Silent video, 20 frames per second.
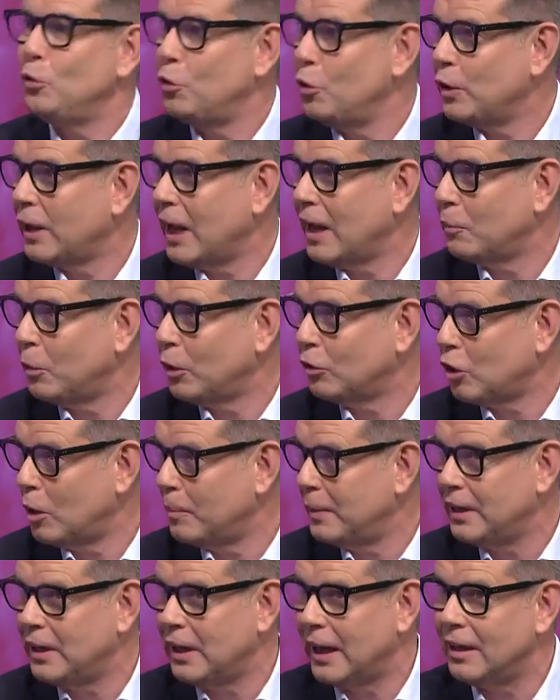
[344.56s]
who do the kind of work mm, yeah.
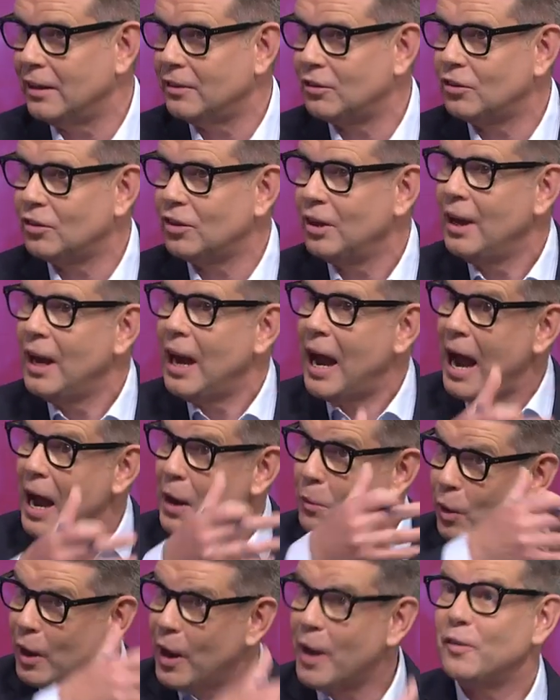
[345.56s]
Tommy does
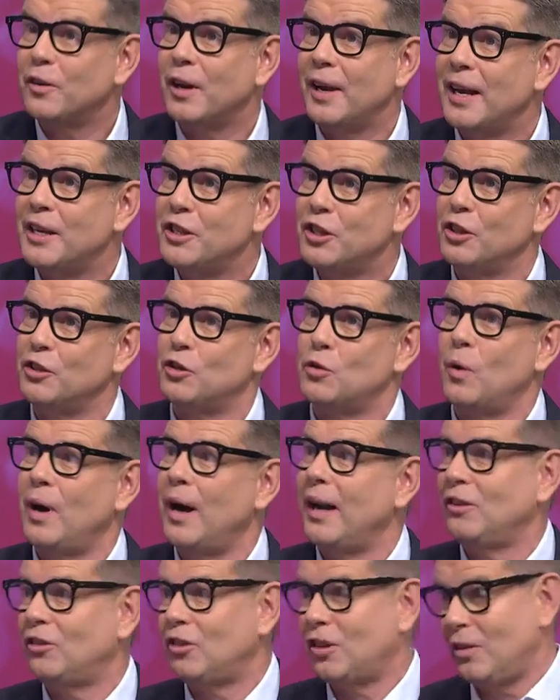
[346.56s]
uh, rely on donations,
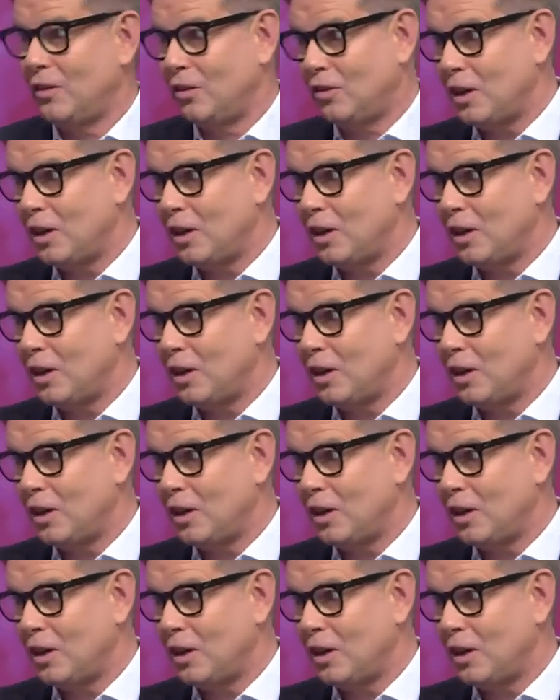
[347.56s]
right? So the